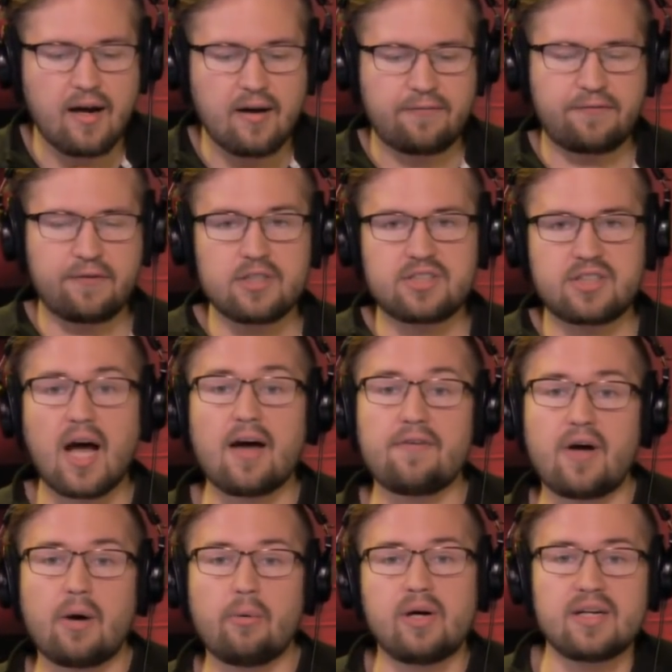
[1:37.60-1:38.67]
First off,
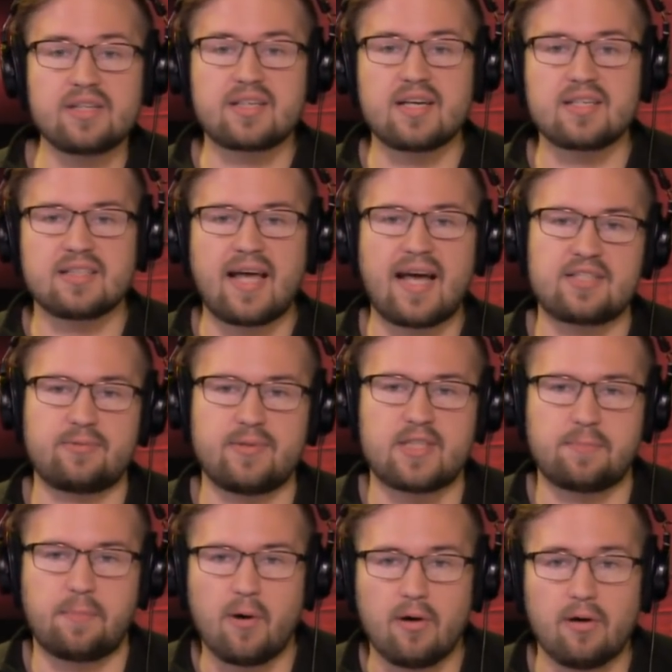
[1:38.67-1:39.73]
I want to discuss last week's
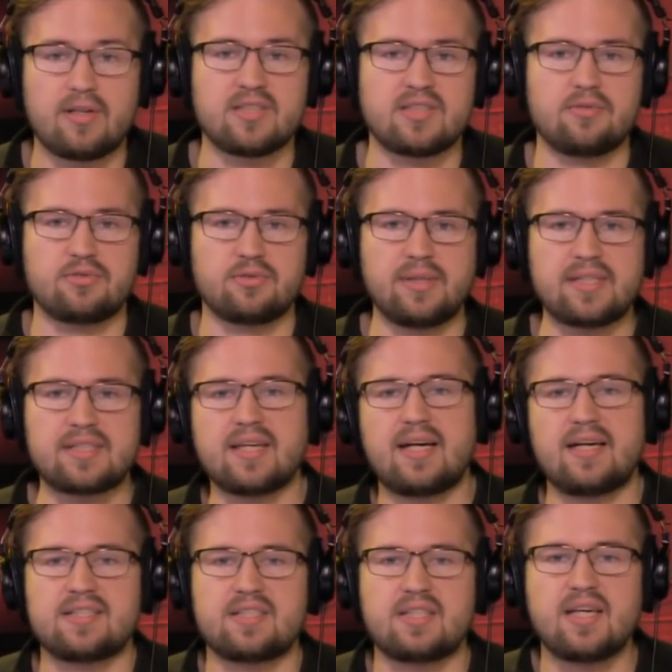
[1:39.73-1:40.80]
poll because I was really
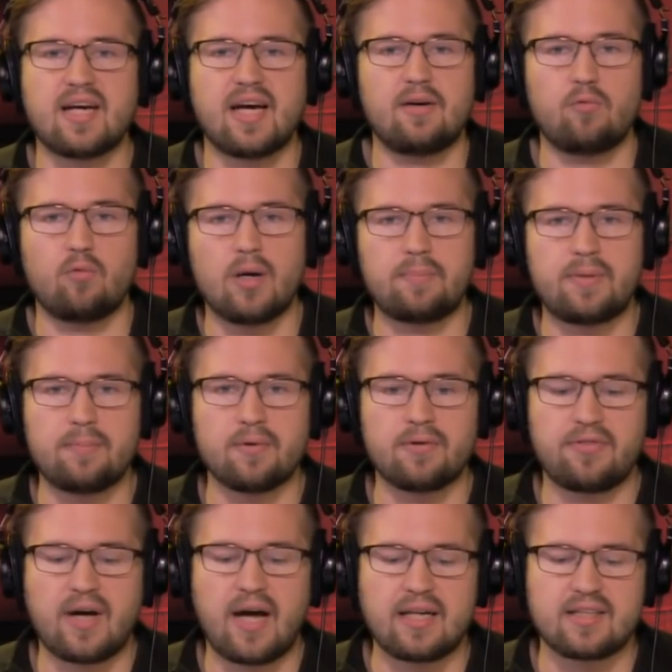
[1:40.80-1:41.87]
excited to see kind of what people
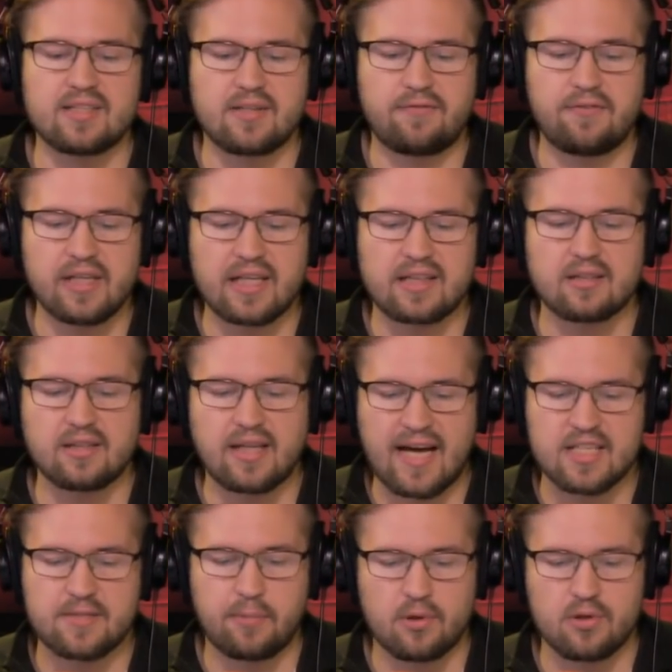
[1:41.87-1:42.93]
thought, because I feel like the
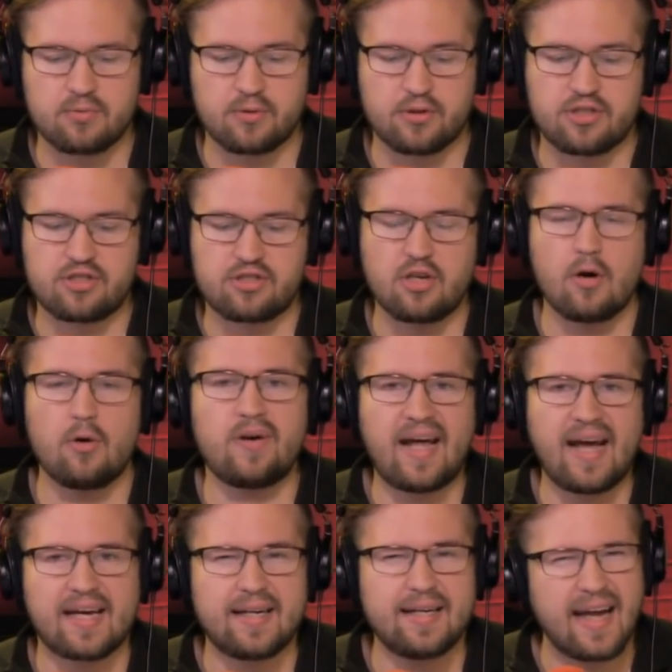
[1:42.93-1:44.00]
last polls were so
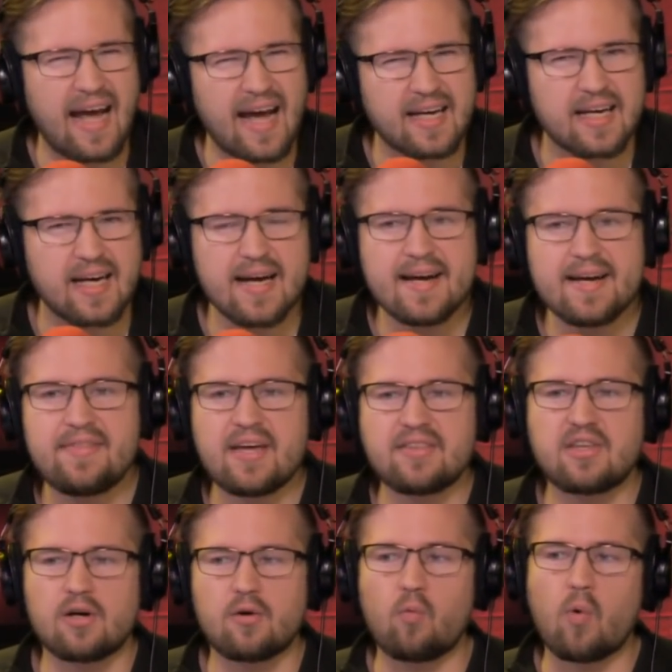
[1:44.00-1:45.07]
neck and neck that
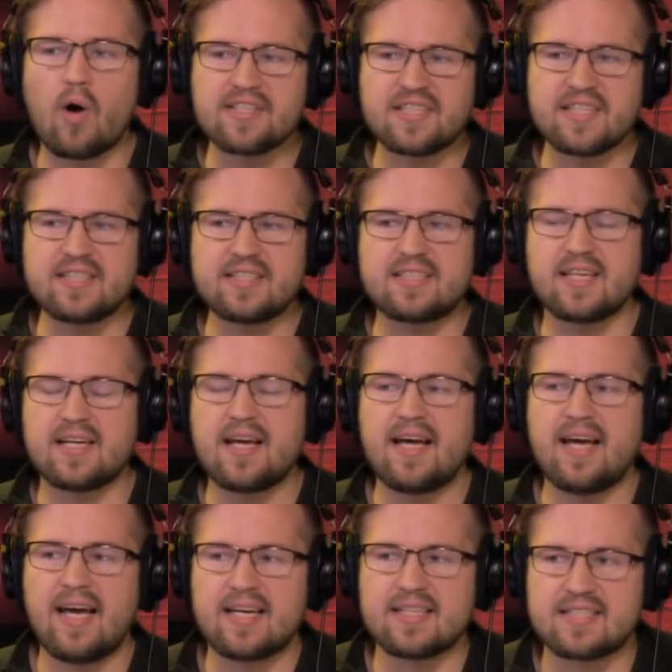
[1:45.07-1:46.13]
there wasn't
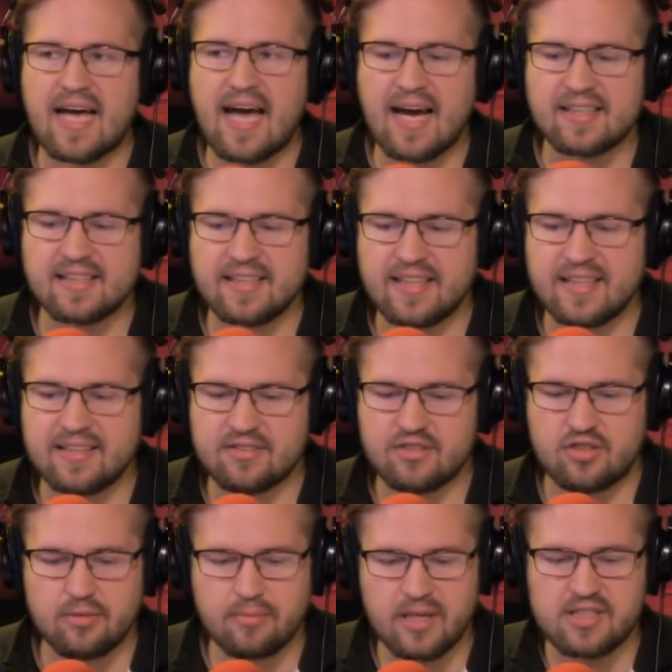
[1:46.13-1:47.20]
exactly
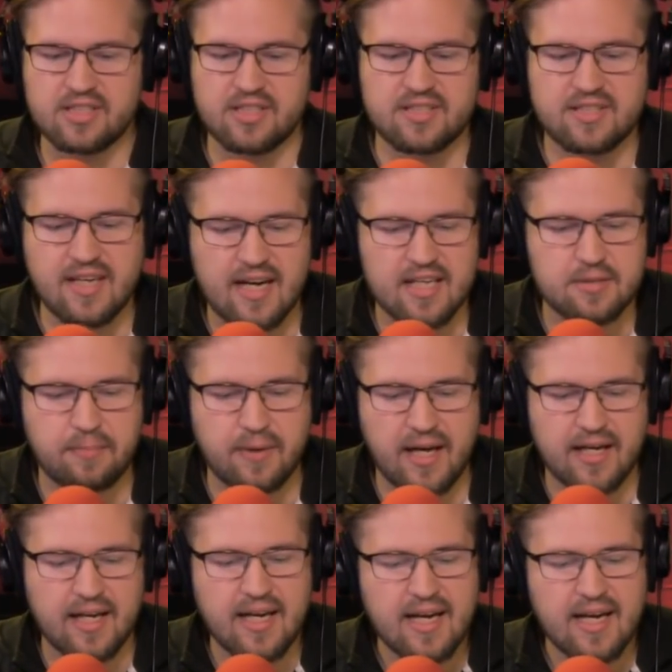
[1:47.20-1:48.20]
too much to discuss. But